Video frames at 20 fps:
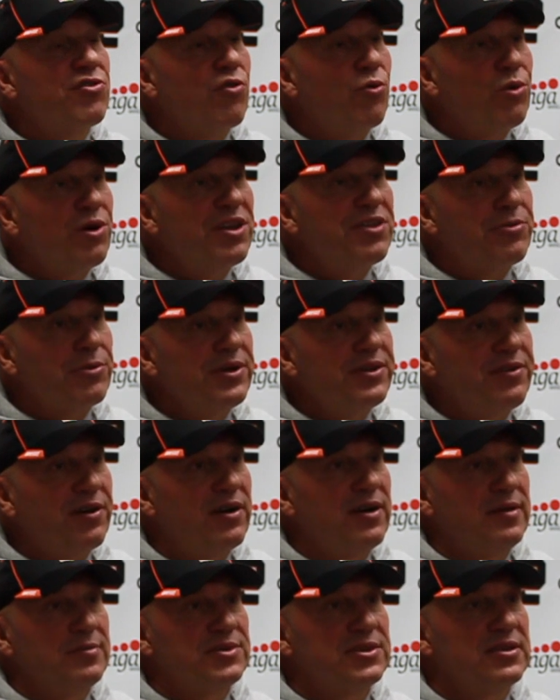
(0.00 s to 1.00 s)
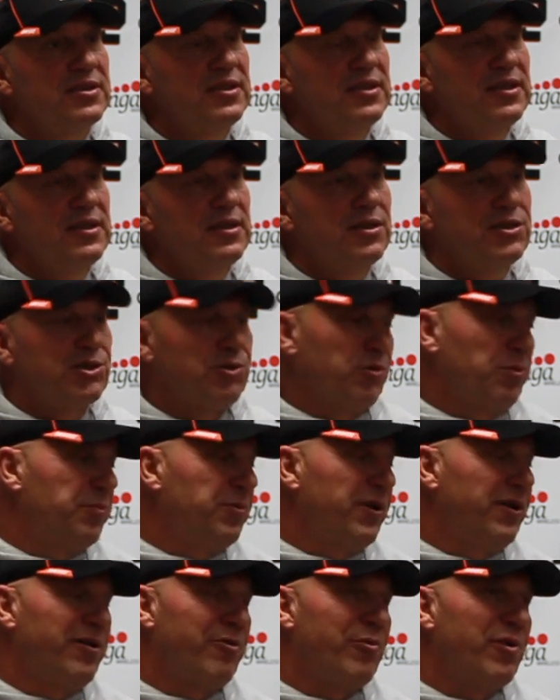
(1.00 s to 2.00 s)
23 times. So we're
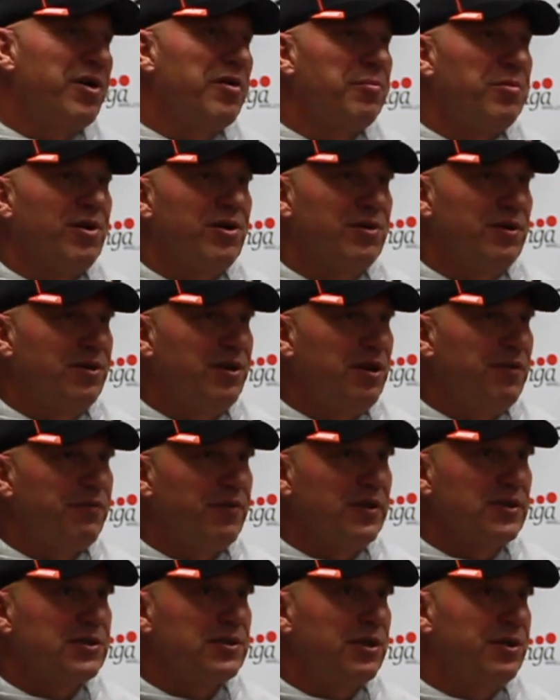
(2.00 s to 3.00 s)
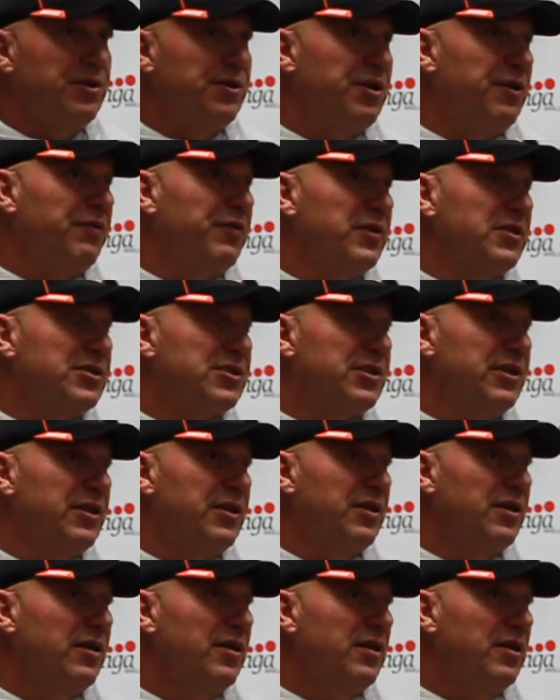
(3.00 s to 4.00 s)
playing arena ball on defense, and a defense
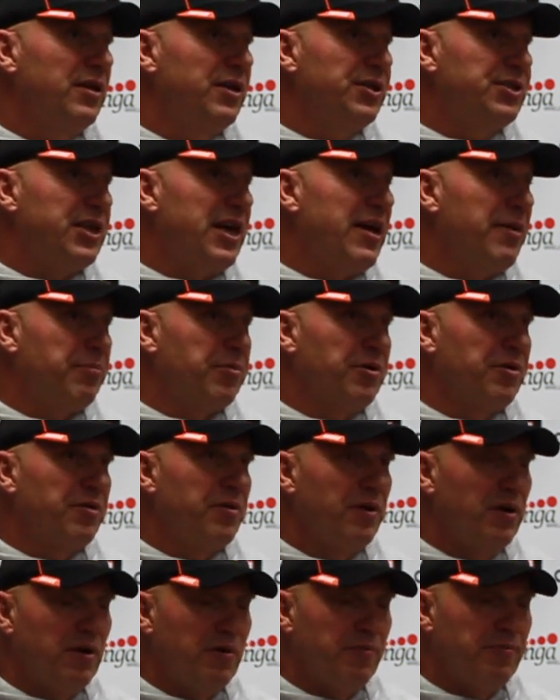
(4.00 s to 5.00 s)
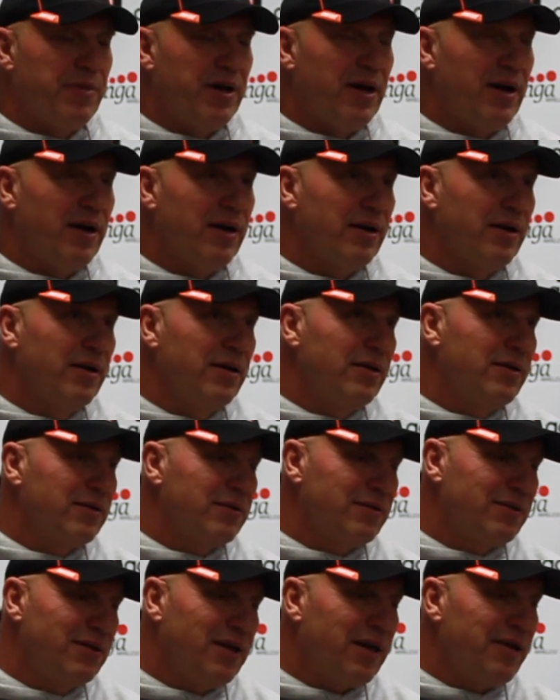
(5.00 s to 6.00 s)
that is hampered by
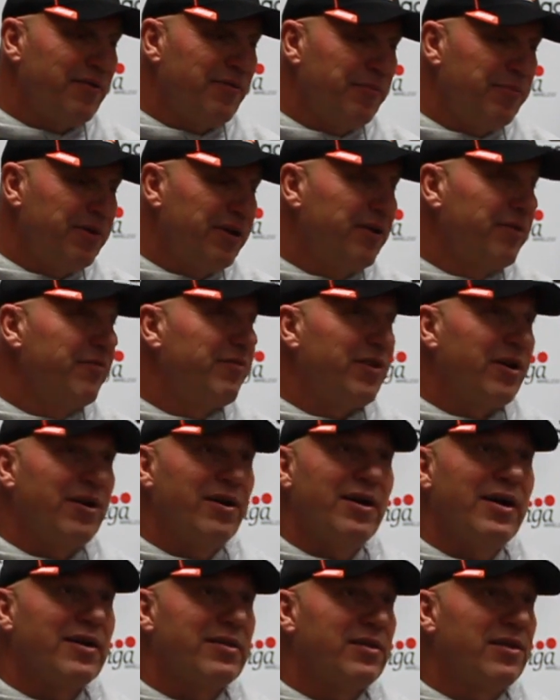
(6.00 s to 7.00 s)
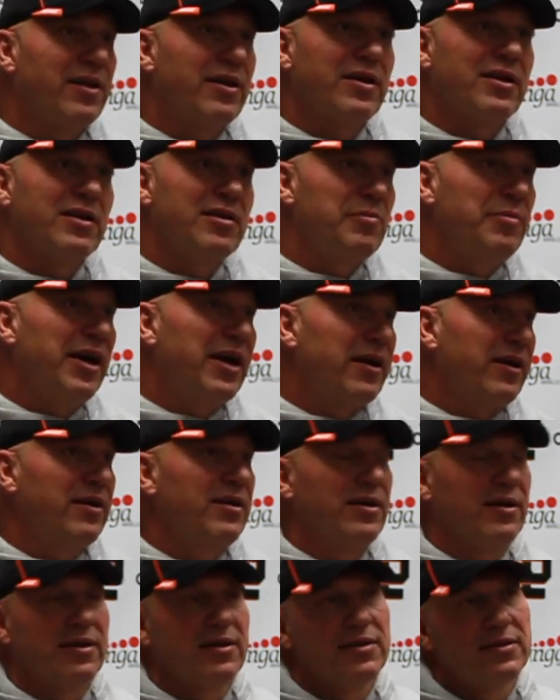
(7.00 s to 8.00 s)
not being very athletic in the back
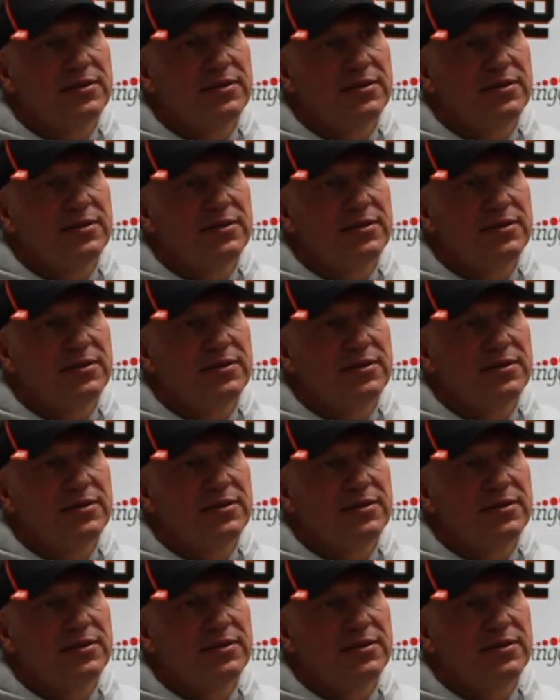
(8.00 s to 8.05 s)
end.